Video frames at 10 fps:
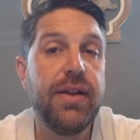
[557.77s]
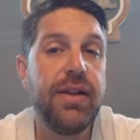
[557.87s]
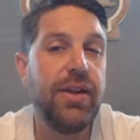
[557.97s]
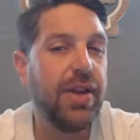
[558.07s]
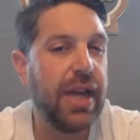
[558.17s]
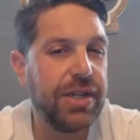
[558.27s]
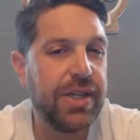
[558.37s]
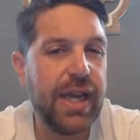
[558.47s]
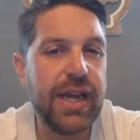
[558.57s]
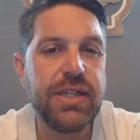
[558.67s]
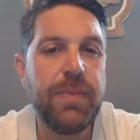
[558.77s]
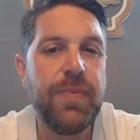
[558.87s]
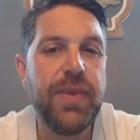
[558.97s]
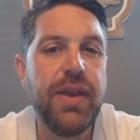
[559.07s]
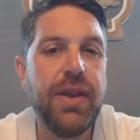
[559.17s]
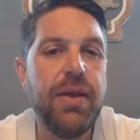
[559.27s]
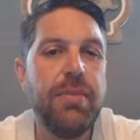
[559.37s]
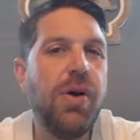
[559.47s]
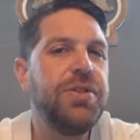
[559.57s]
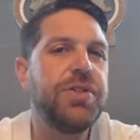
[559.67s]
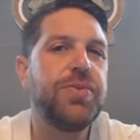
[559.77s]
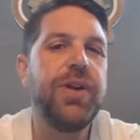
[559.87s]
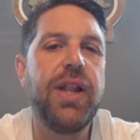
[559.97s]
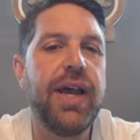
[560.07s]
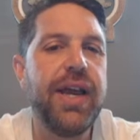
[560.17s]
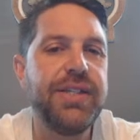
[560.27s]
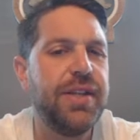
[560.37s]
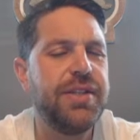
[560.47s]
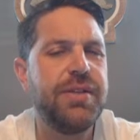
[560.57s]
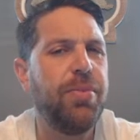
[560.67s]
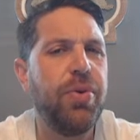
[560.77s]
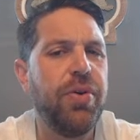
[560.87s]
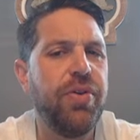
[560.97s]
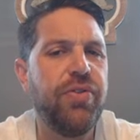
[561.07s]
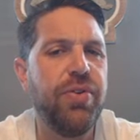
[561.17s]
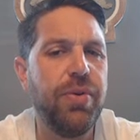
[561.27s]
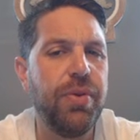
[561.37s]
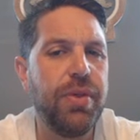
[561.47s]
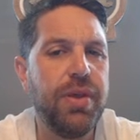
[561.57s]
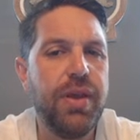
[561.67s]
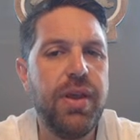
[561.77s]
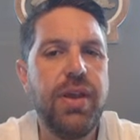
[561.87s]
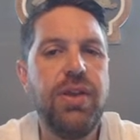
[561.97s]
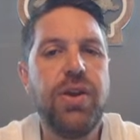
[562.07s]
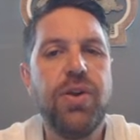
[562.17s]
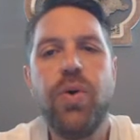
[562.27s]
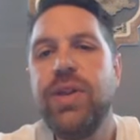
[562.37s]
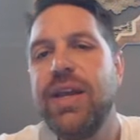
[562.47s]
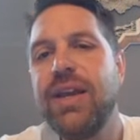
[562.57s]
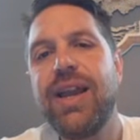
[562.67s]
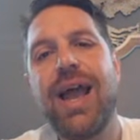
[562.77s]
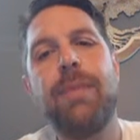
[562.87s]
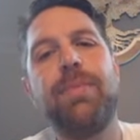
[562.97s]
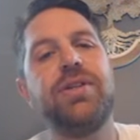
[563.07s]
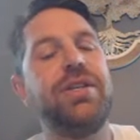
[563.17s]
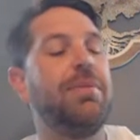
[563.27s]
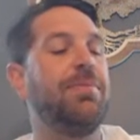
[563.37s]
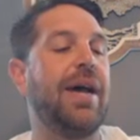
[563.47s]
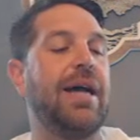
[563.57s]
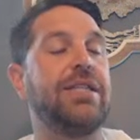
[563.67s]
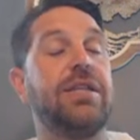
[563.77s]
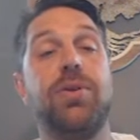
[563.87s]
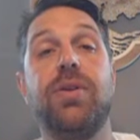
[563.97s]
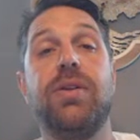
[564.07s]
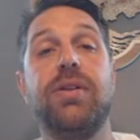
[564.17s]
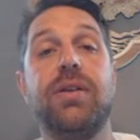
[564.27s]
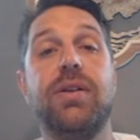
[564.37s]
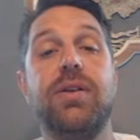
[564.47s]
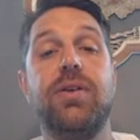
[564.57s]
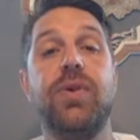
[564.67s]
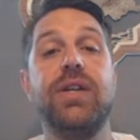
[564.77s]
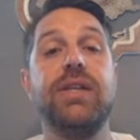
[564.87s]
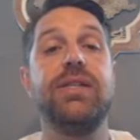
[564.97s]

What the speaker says: Did you catch that? Moses realized this important truth. You can only accomplish the impossible when you